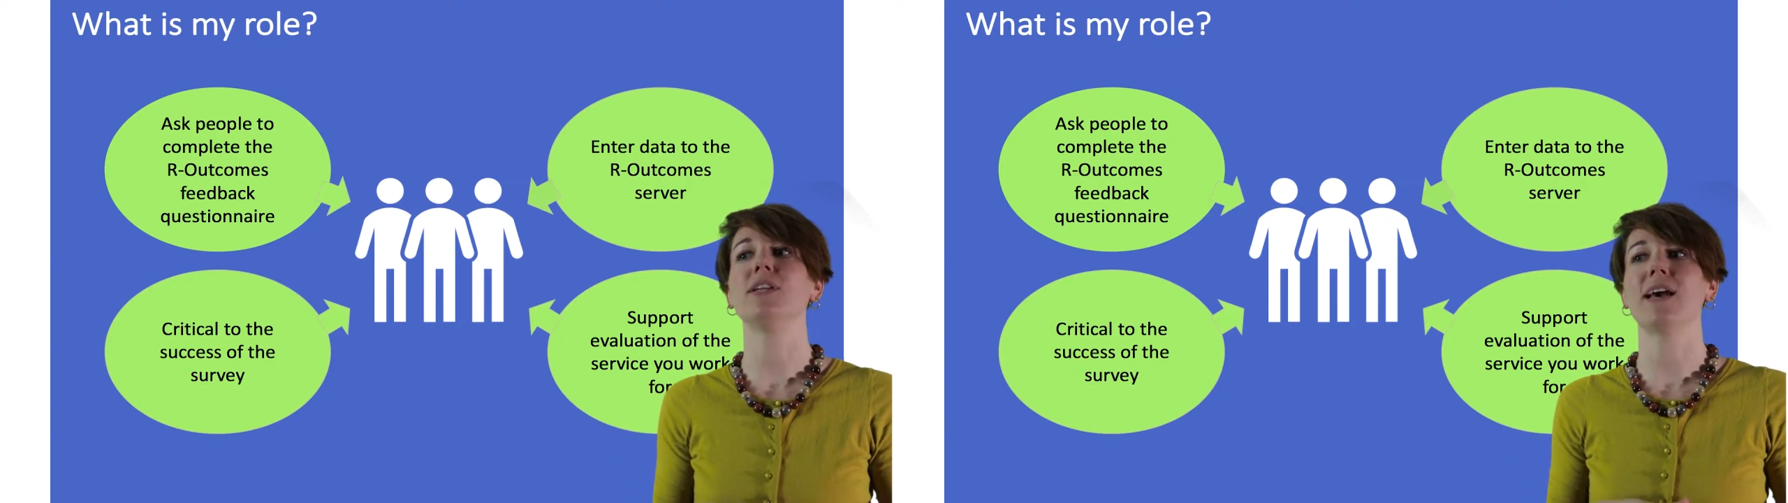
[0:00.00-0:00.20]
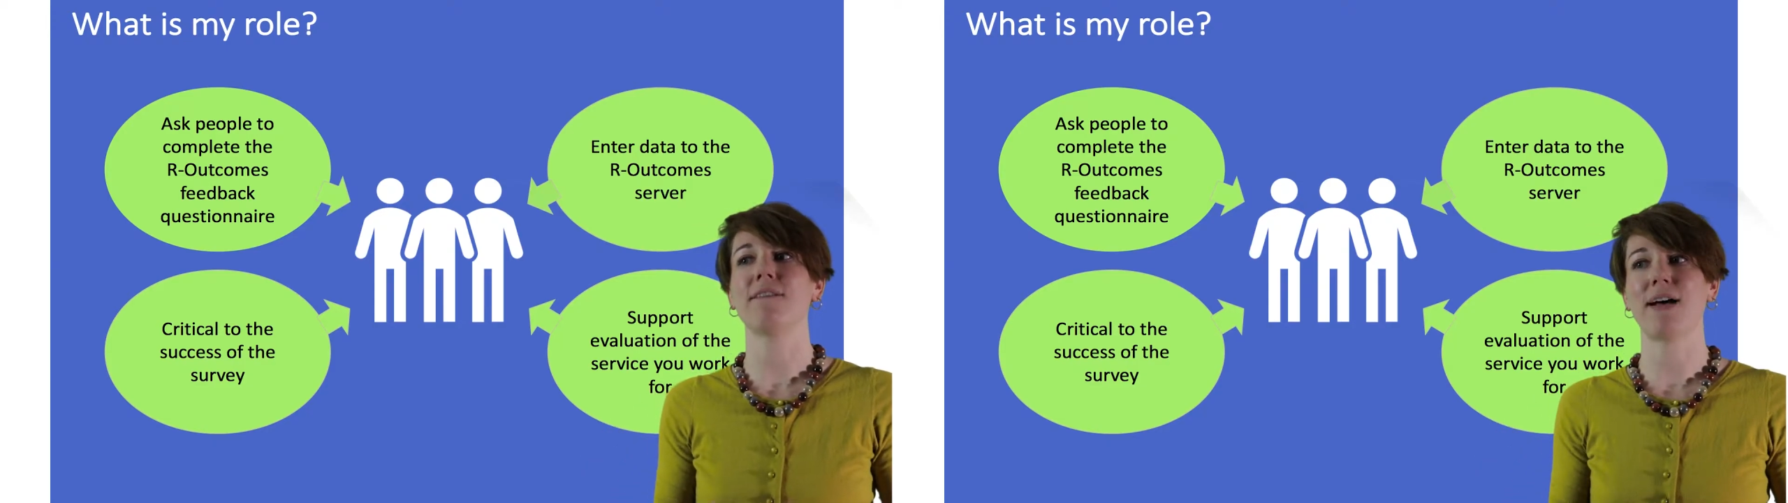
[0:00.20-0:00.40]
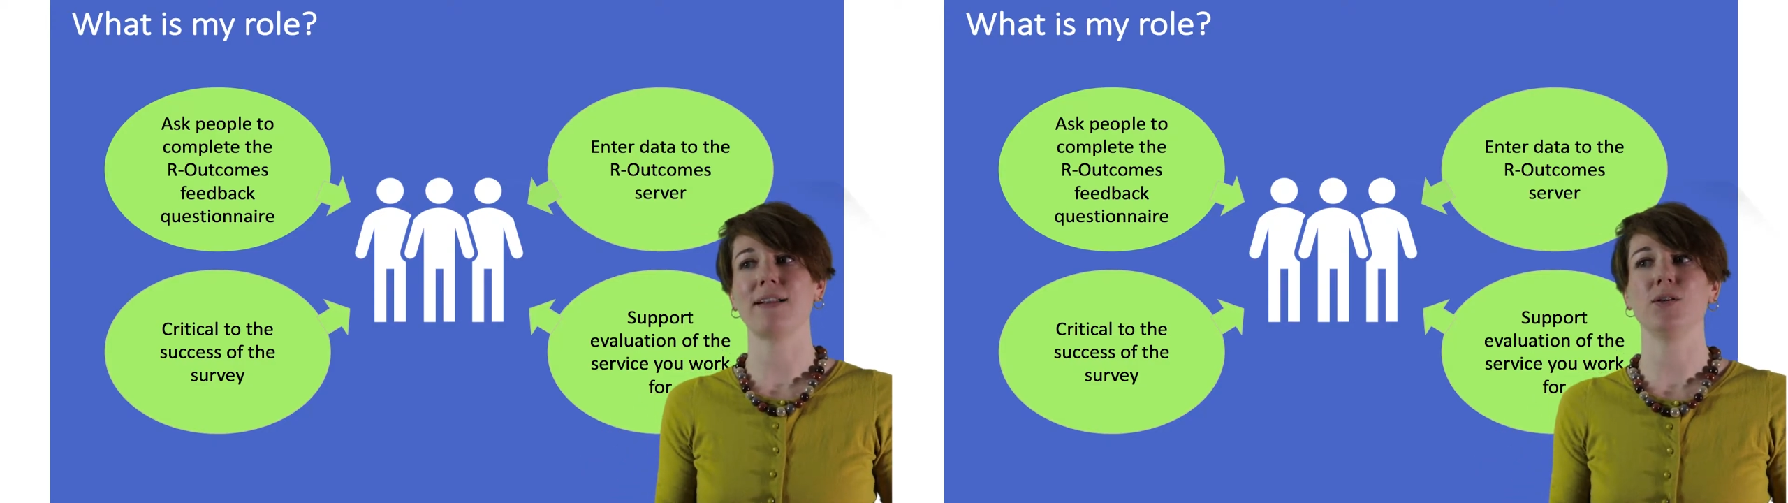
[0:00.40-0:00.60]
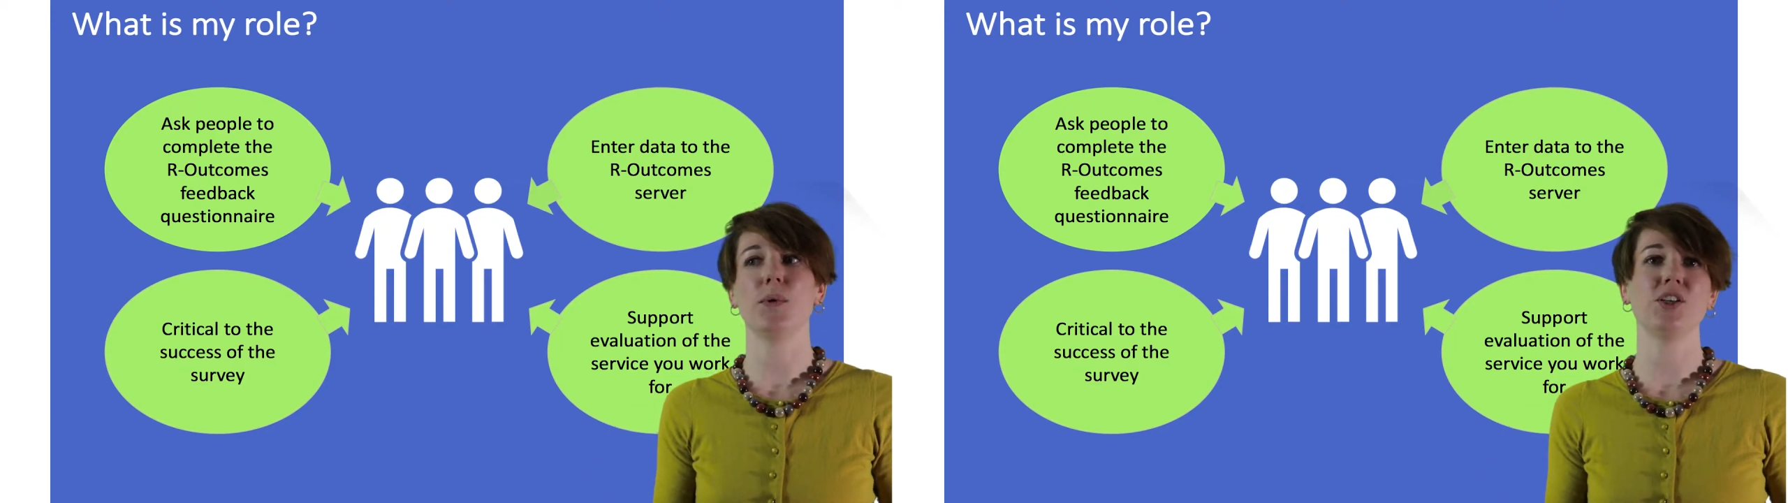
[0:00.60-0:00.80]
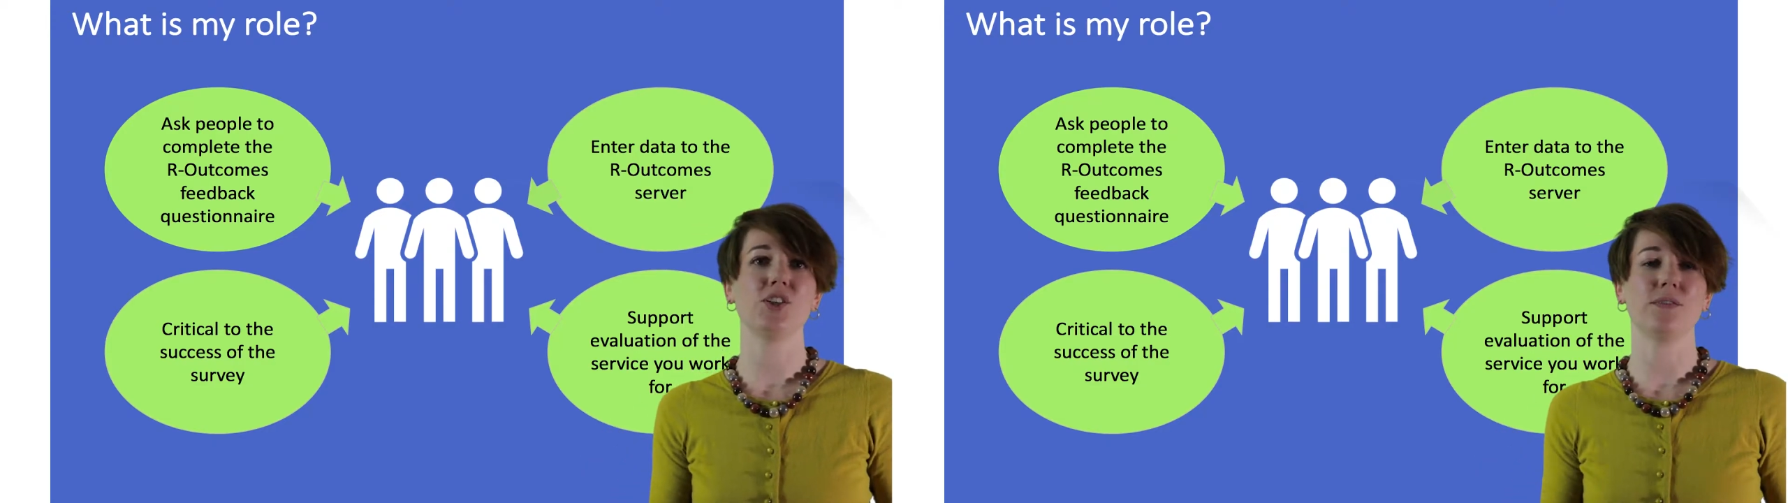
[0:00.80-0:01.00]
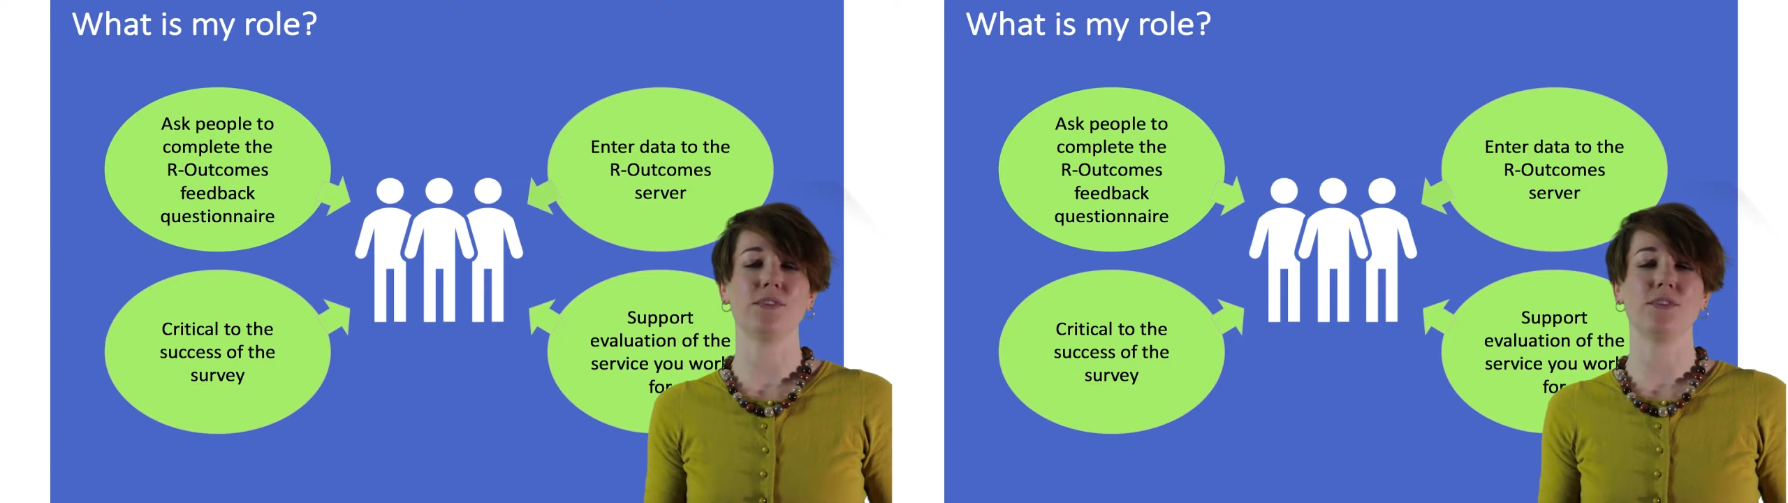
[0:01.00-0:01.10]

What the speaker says: the evaluation